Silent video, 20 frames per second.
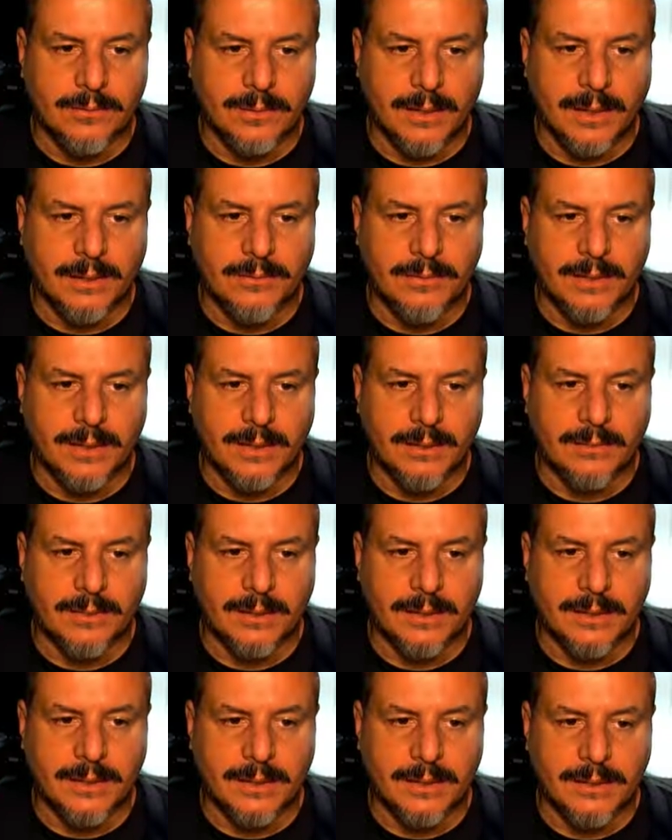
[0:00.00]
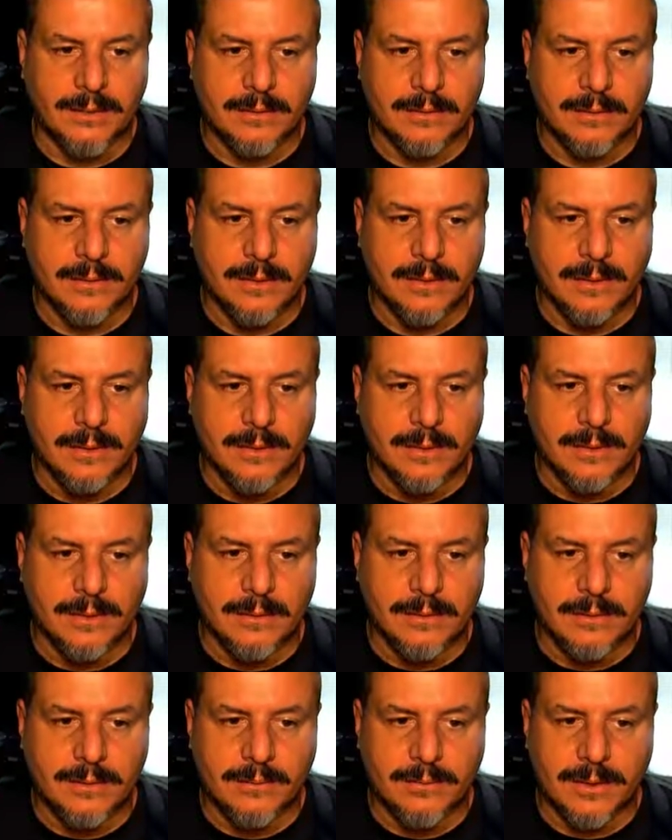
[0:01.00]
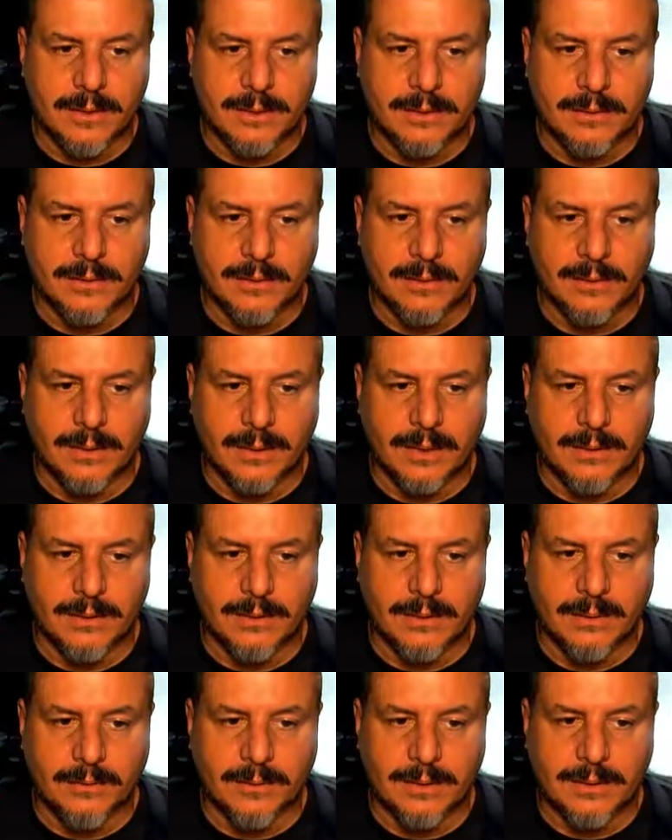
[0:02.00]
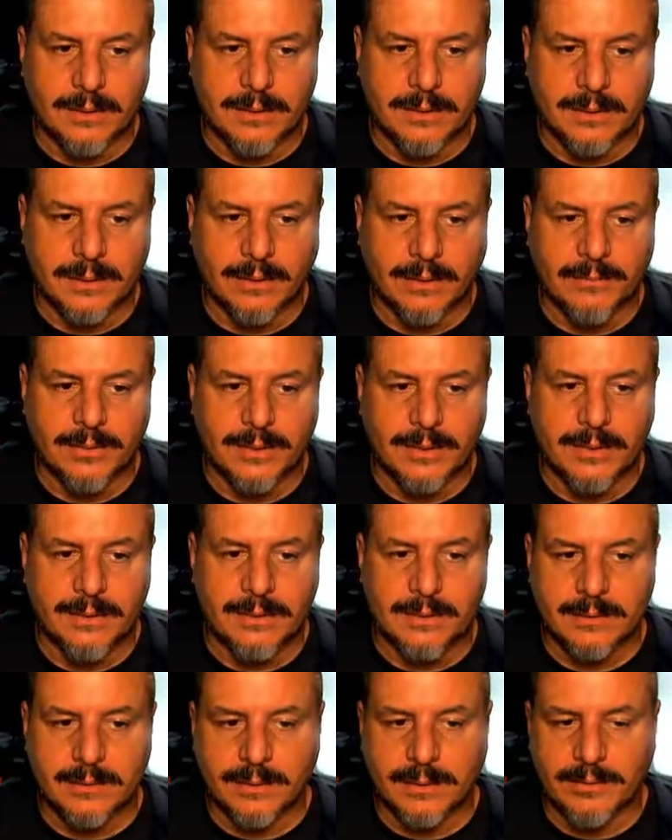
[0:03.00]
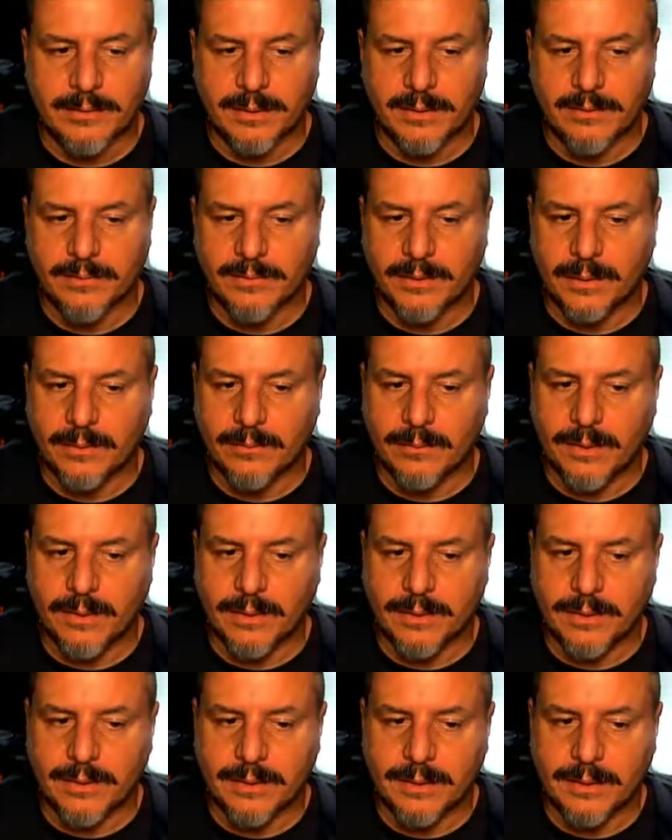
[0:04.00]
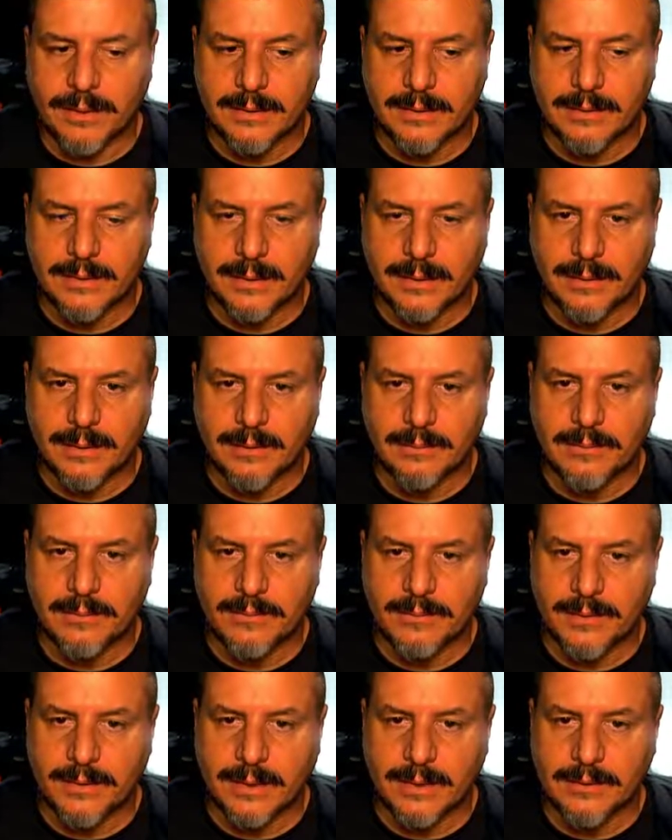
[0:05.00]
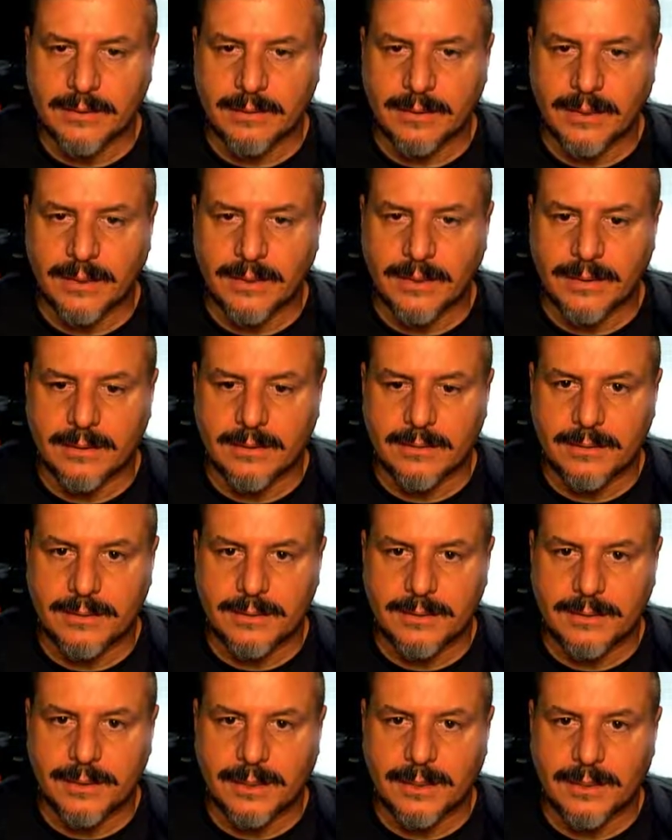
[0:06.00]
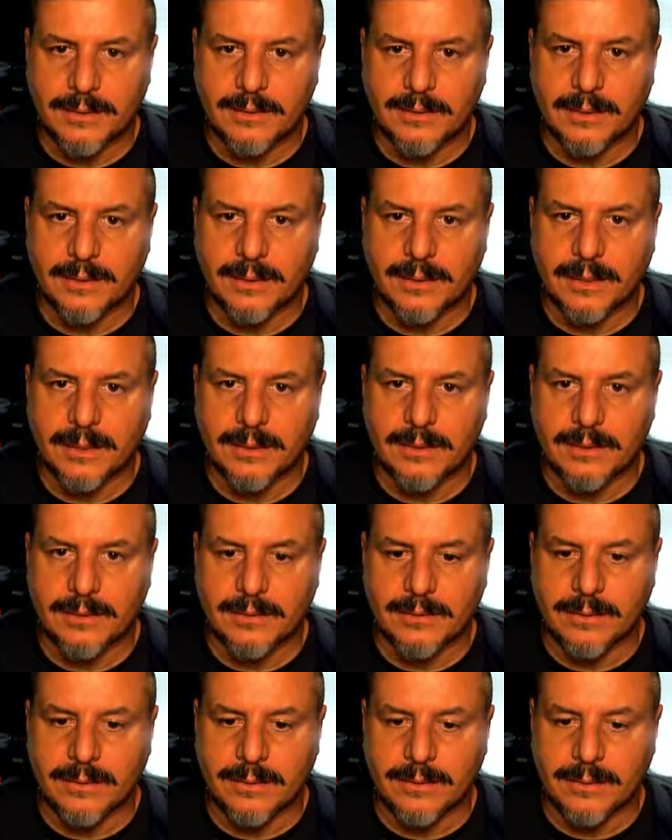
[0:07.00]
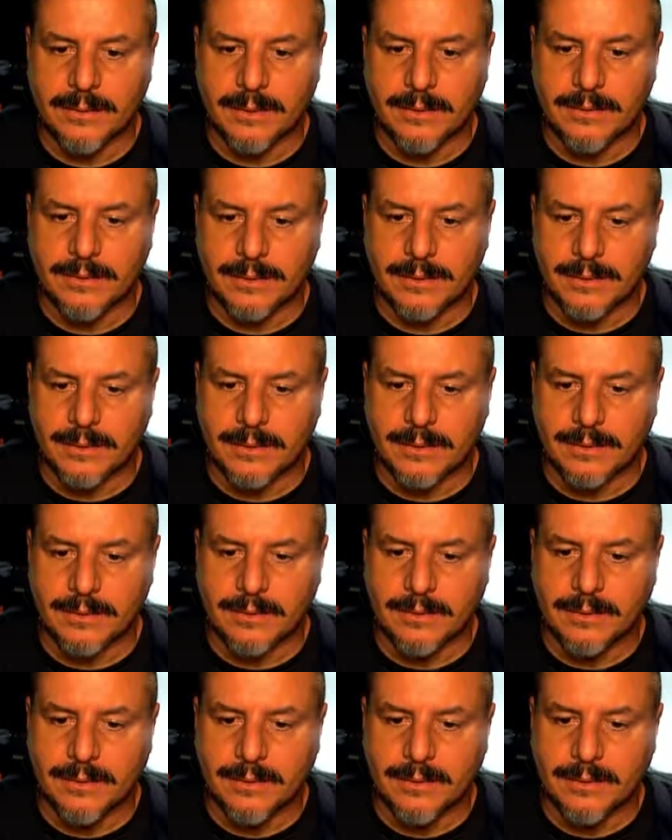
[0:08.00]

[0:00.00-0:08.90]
private networking, you want to turn on your network discovery so that way your firewall and all that's set up. If you're not sure how to change all that, you can essentially just,